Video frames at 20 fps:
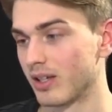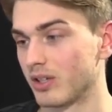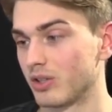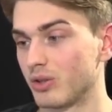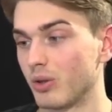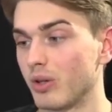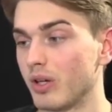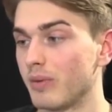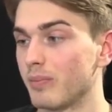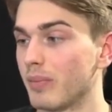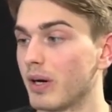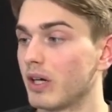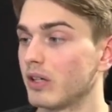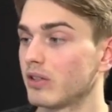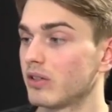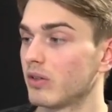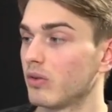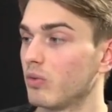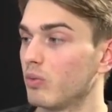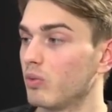So in
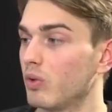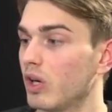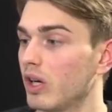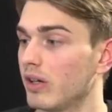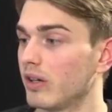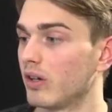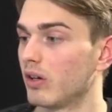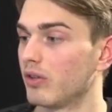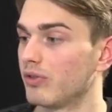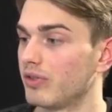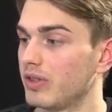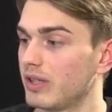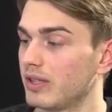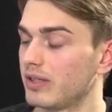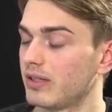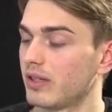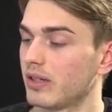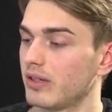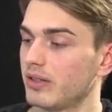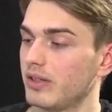part one of
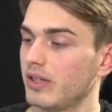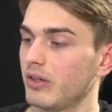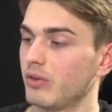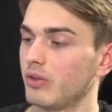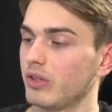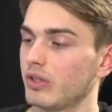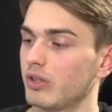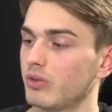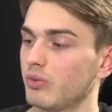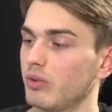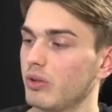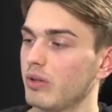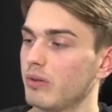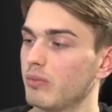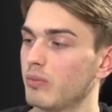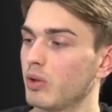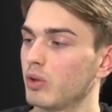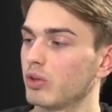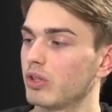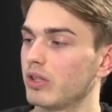this series, we
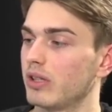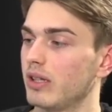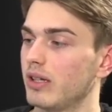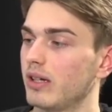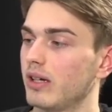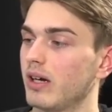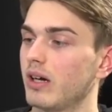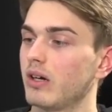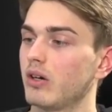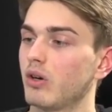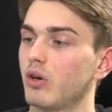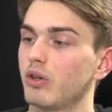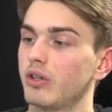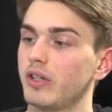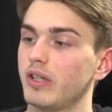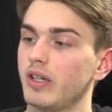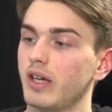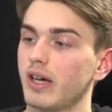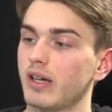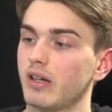mostly
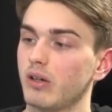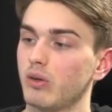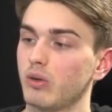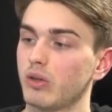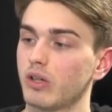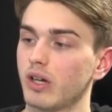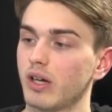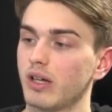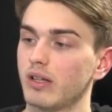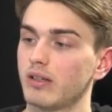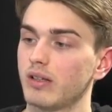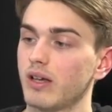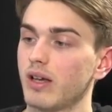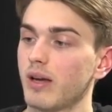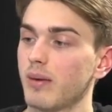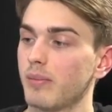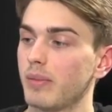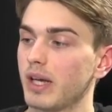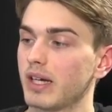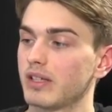already had a look at
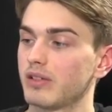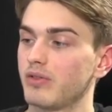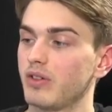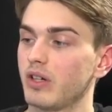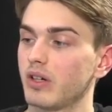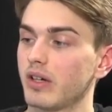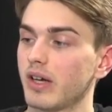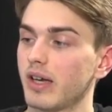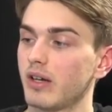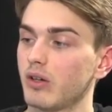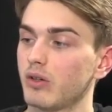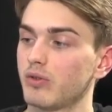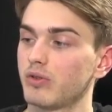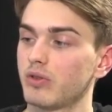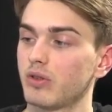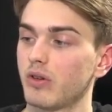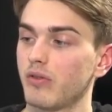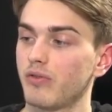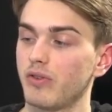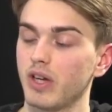Black's
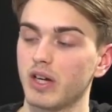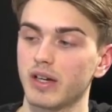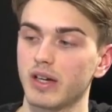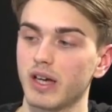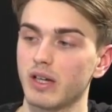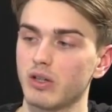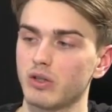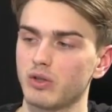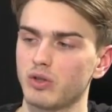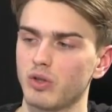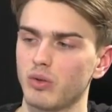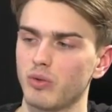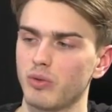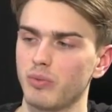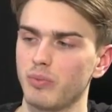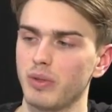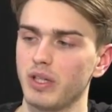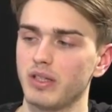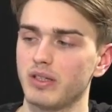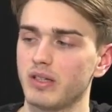fianchettos, so
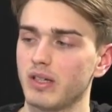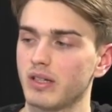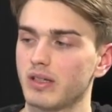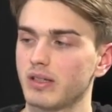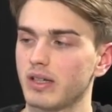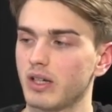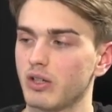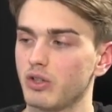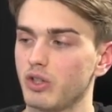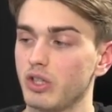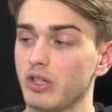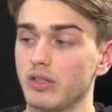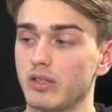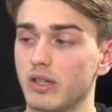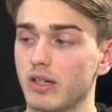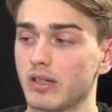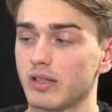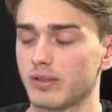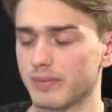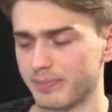with b6 and
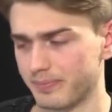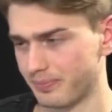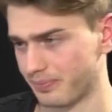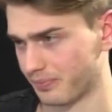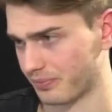g6,